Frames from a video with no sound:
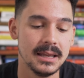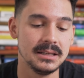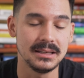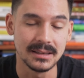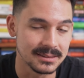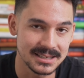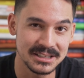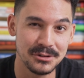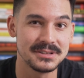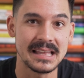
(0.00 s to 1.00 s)
And he
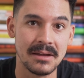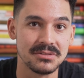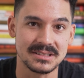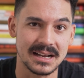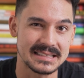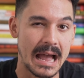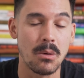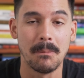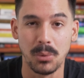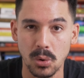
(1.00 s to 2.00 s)
continues to emphasize
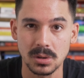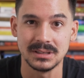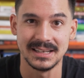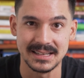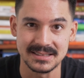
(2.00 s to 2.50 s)
how important it